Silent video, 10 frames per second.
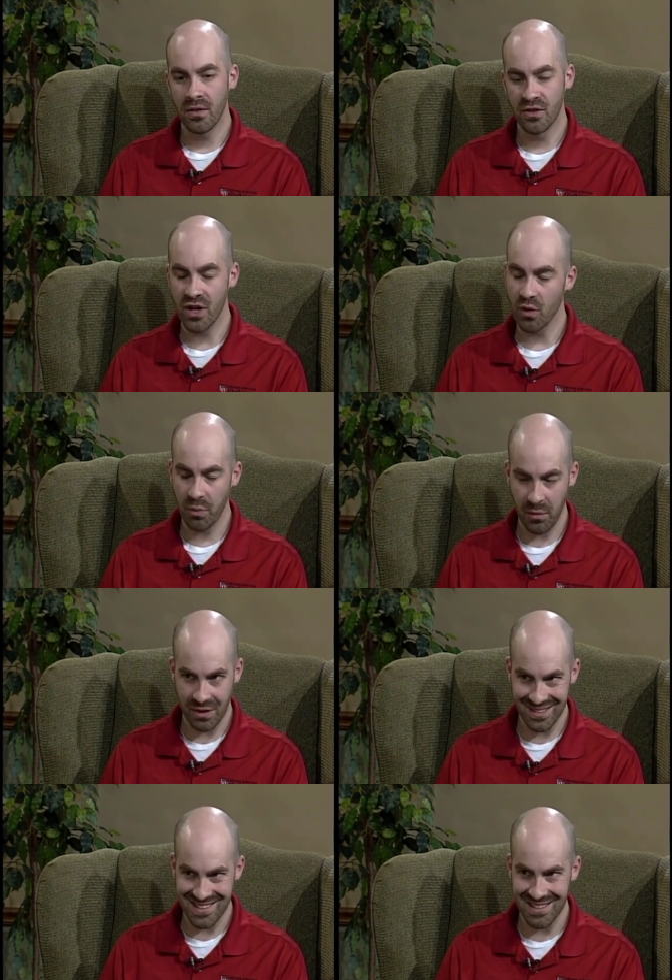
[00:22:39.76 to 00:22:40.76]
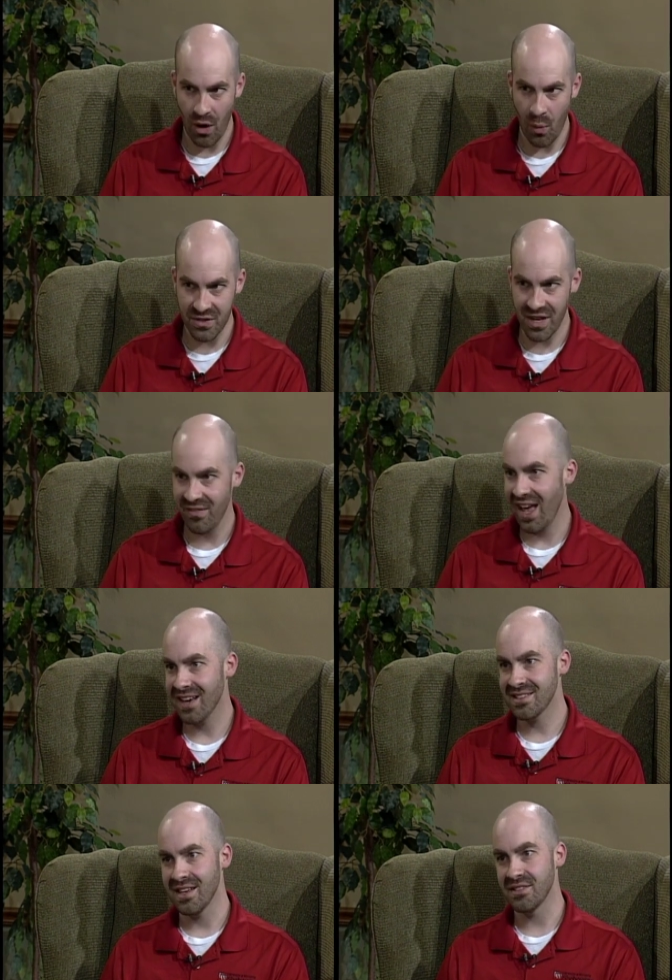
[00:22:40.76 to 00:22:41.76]
the general public doesn't always have
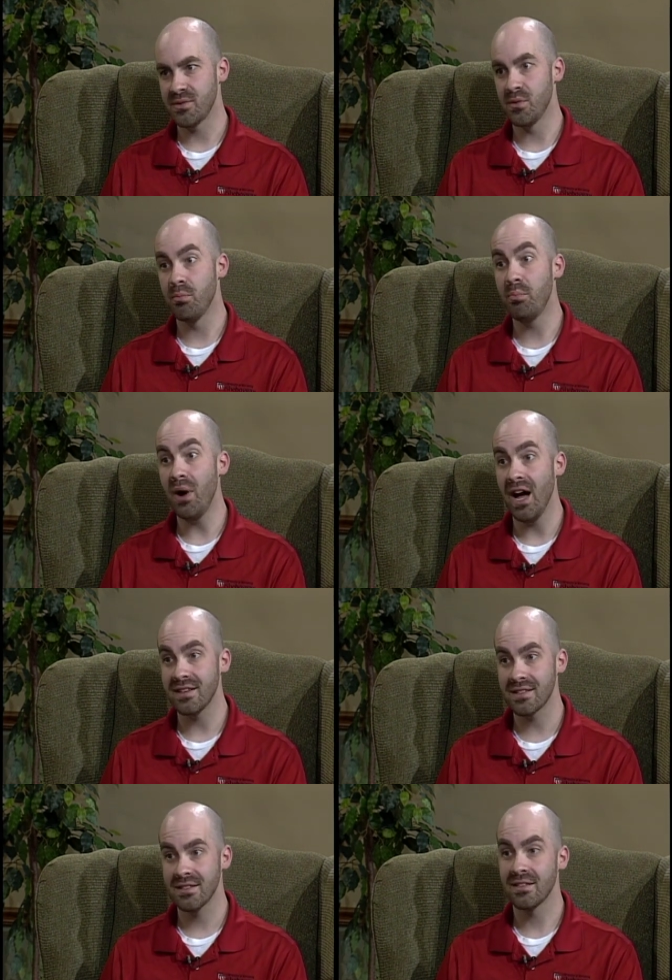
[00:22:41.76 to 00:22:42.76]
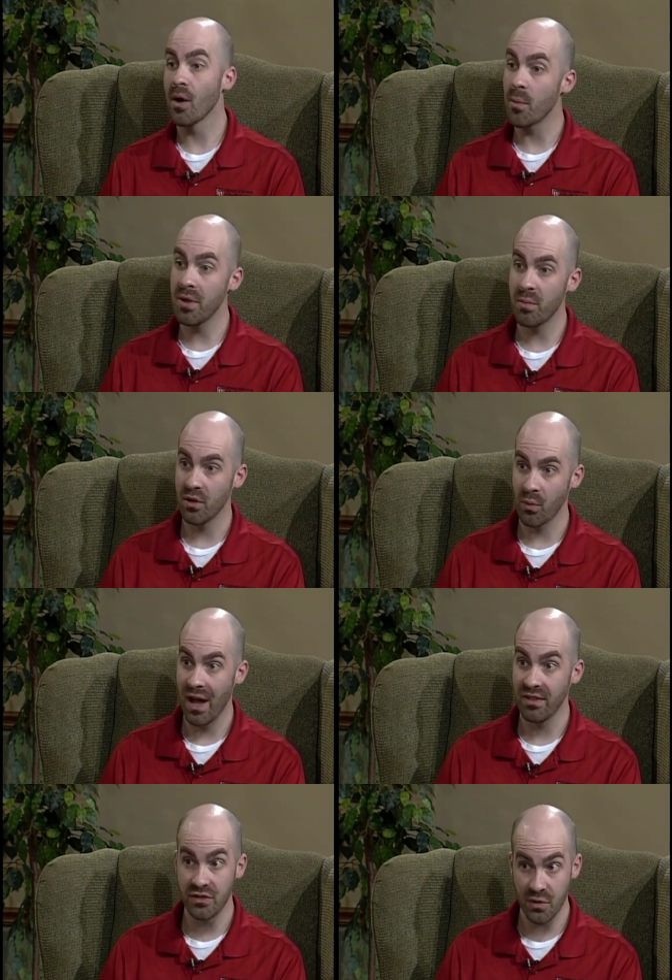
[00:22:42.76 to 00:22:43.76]
access to, but there are people
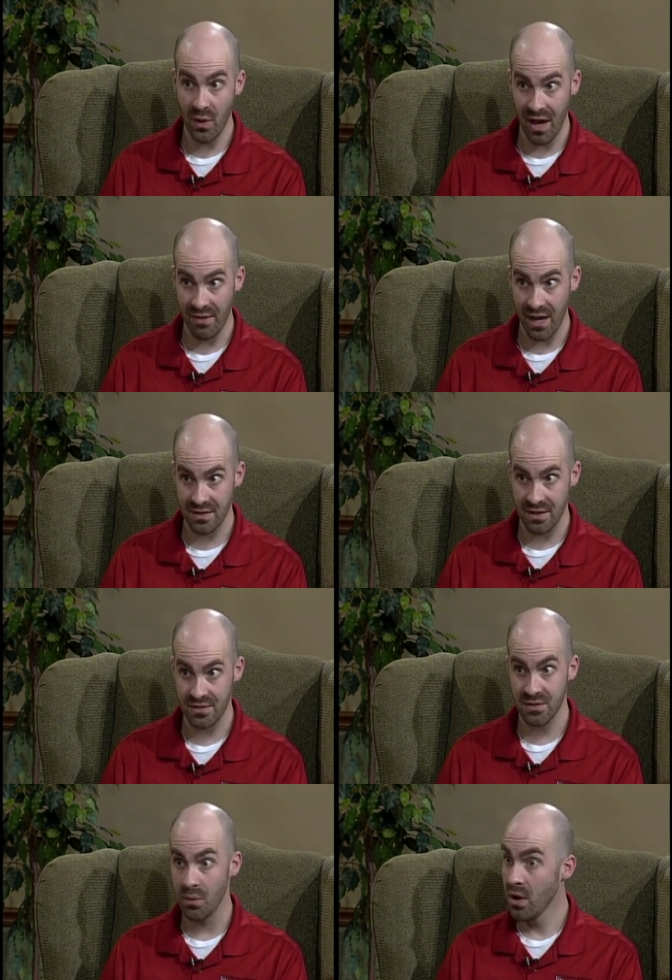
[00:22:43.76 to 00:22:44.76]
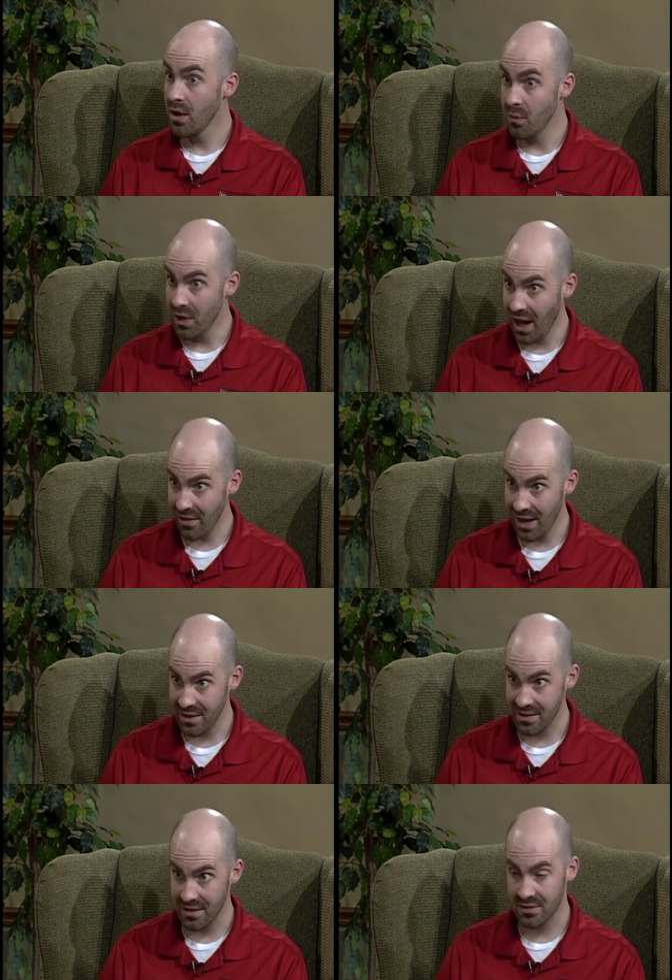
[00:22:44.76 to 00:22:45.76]
around that do have access to. Mm-hmm. We have
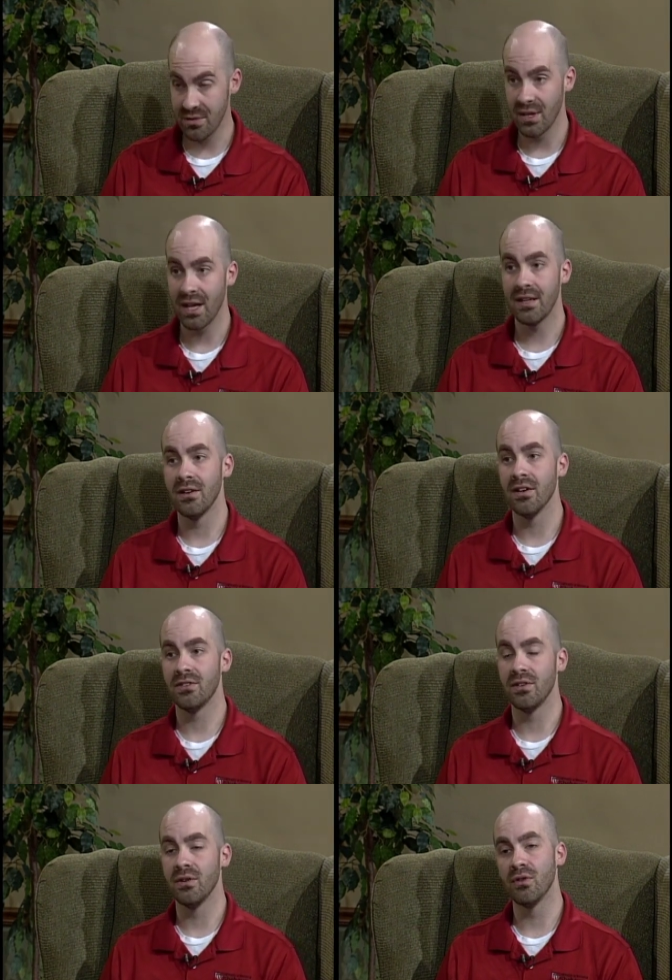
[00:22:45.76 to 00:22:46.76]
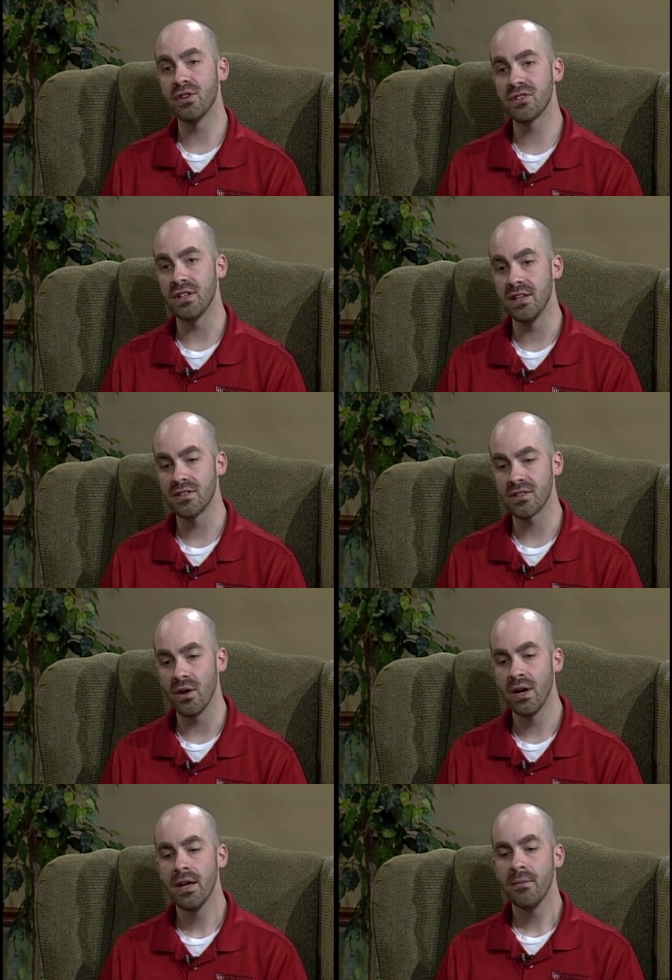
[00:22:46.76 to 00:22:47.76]
access to that here at the university.
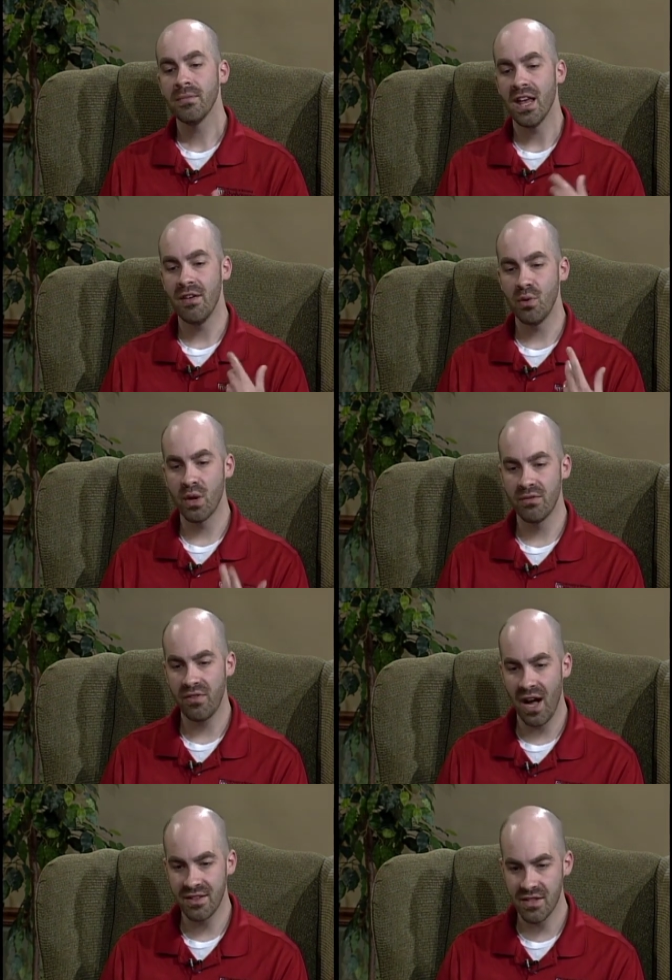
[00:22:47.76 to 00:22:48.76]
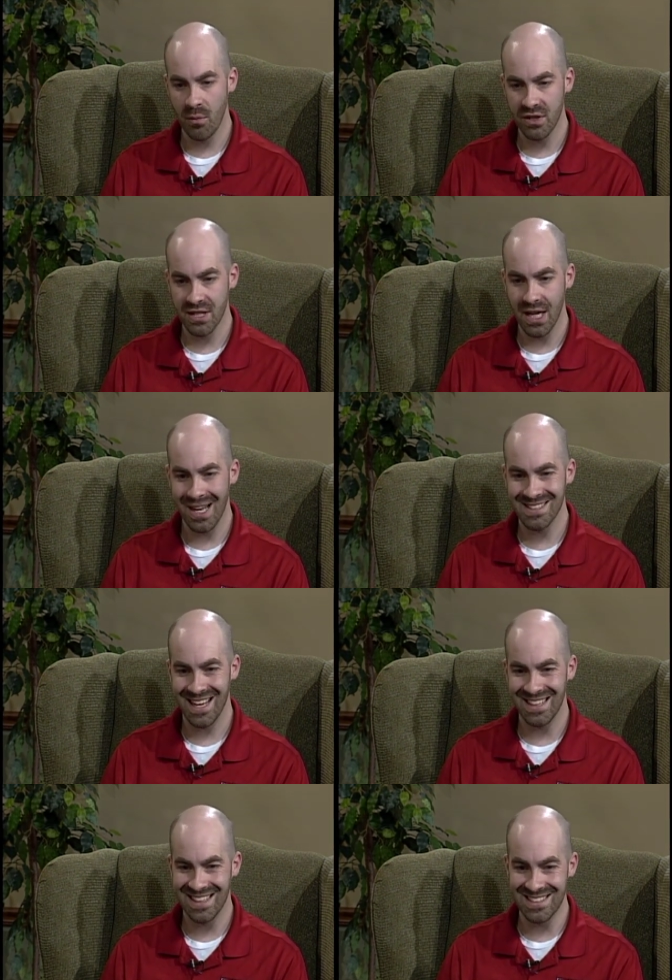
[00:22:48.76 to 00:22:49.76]
So if you can find someone to
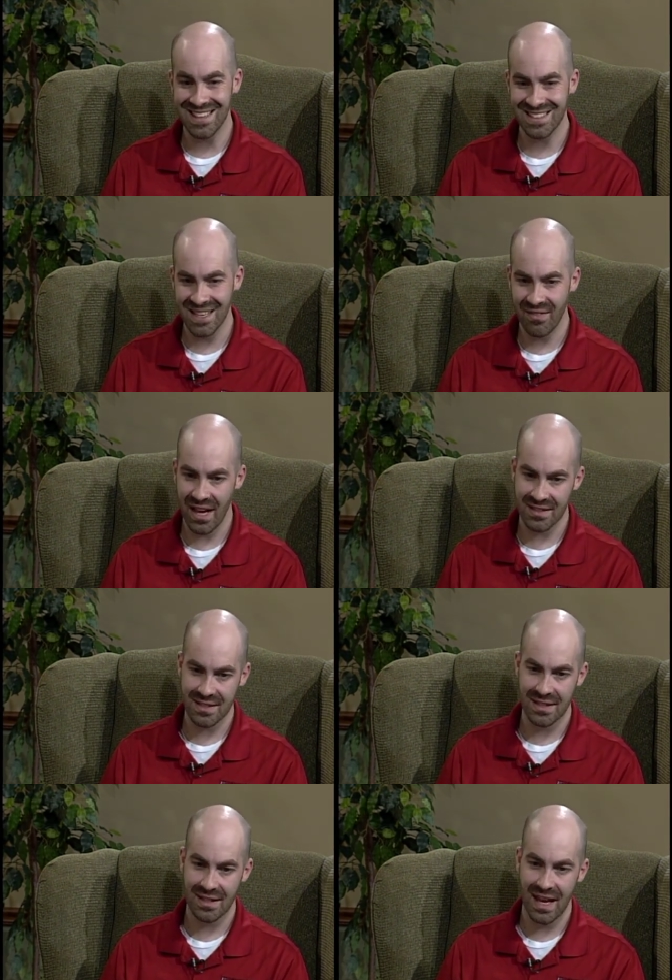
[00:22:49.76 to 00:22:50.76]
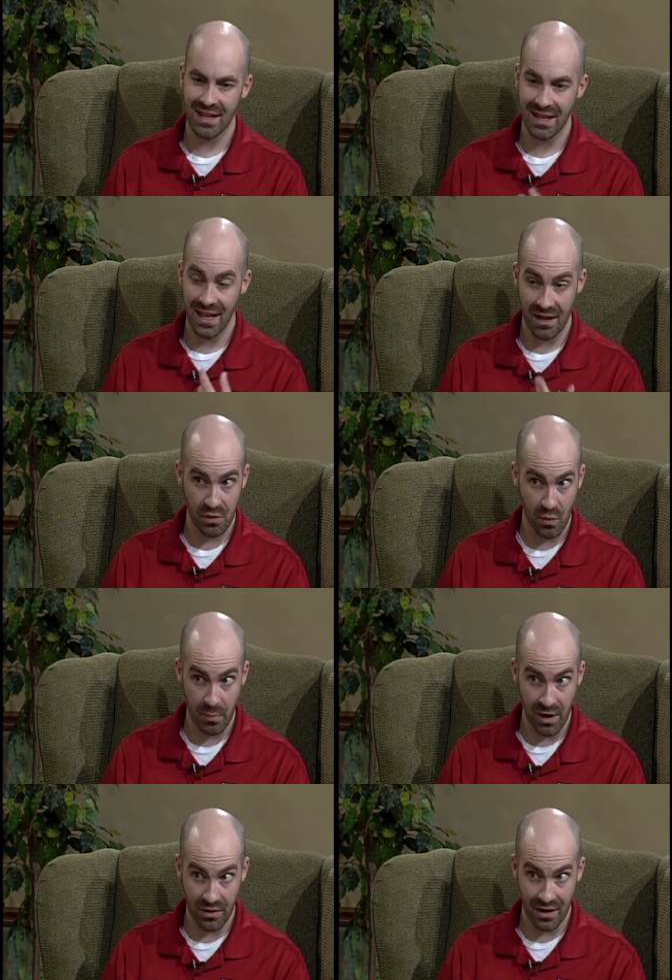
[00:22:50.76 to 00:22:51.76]
contact that does have access to that and can get you
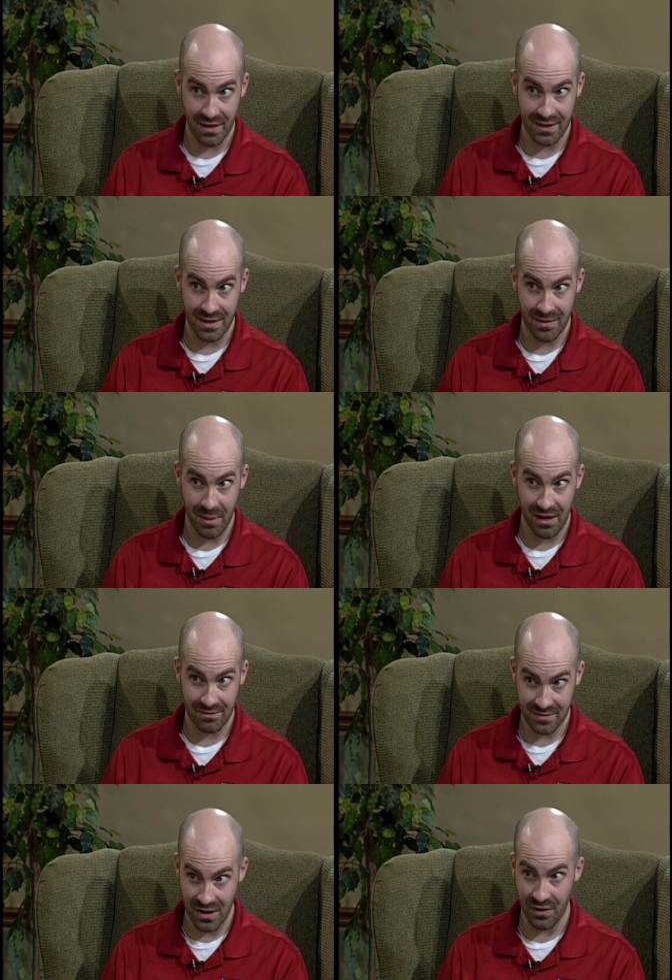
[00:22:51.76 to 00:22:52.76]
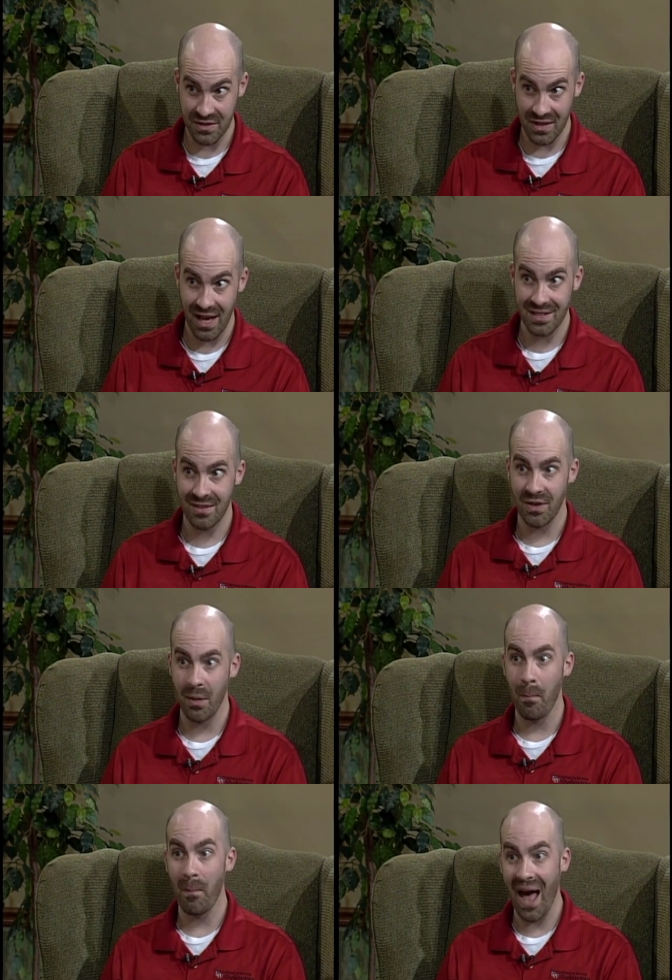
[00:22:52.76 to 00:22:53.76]
a better idea about you know, the
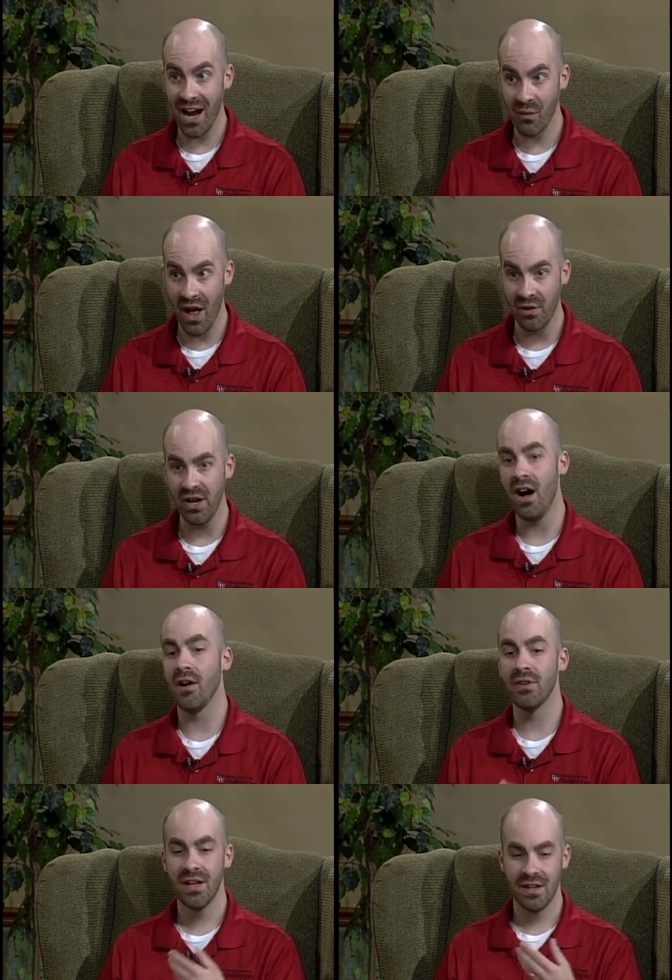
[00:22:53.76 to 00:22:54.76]
scientific background of